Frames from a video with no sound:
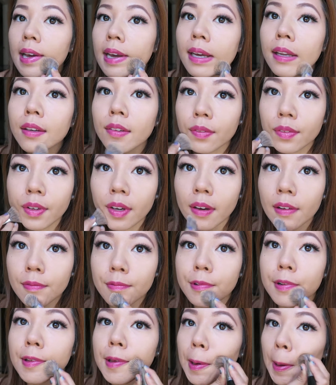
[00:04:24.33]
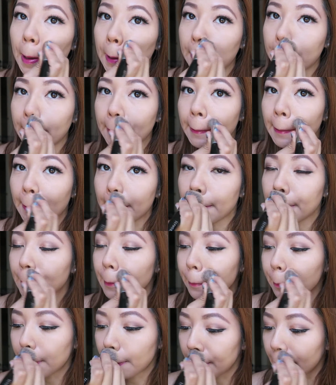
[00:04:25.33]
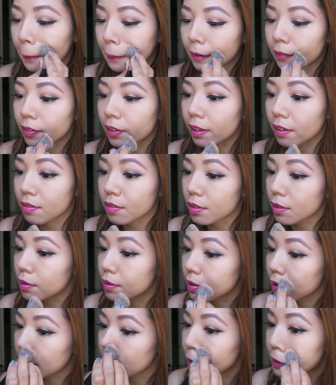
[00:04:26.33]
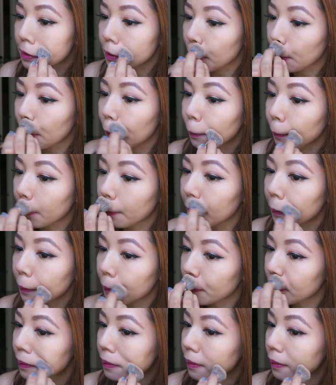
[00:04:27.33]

And if you have really good skin, you might not even have to use concealer with this,